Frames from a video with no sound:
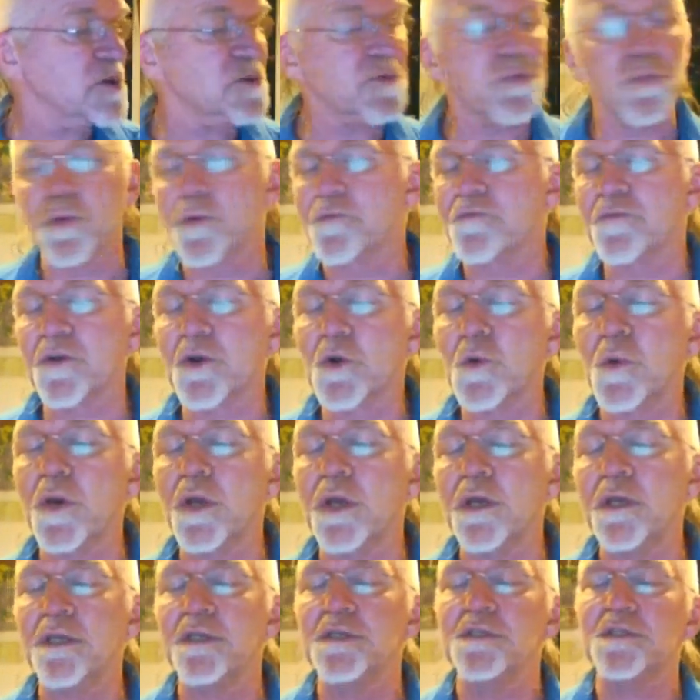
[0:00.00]
As with the
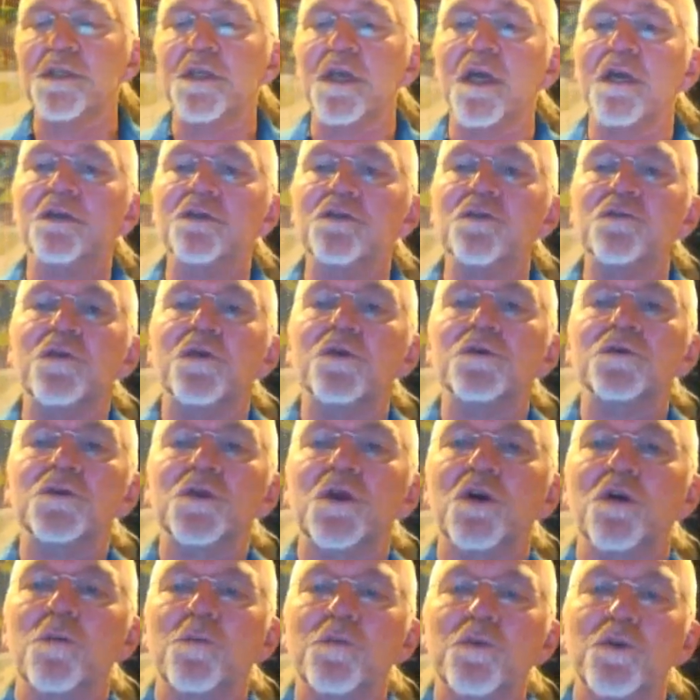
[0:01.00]
Queen, it's the end of
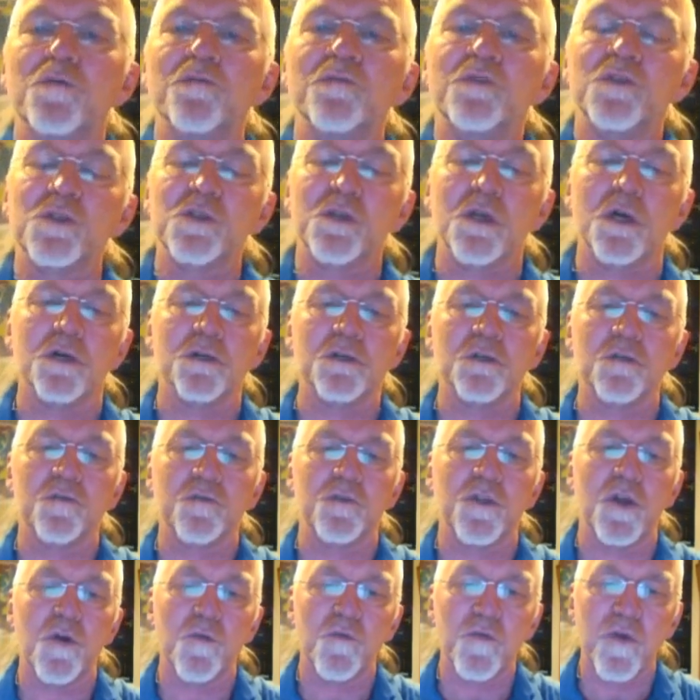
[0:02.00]
October and the start
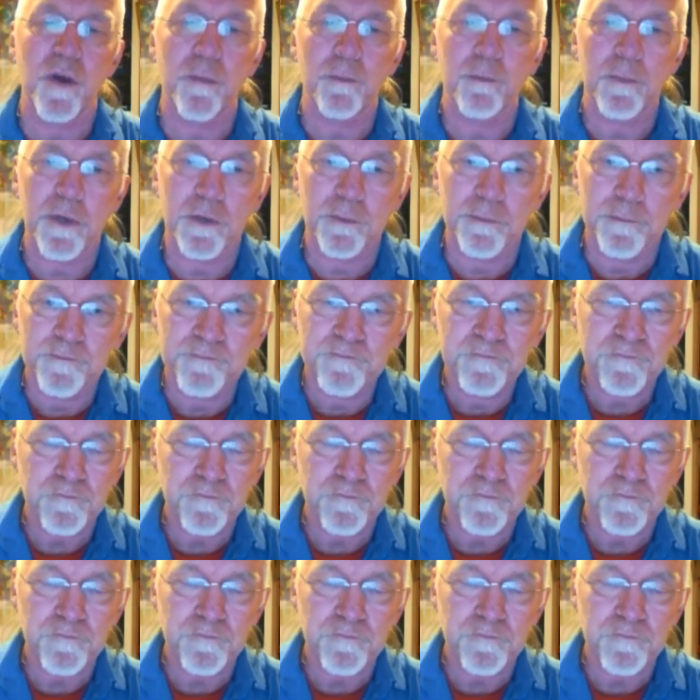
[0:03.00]
of November.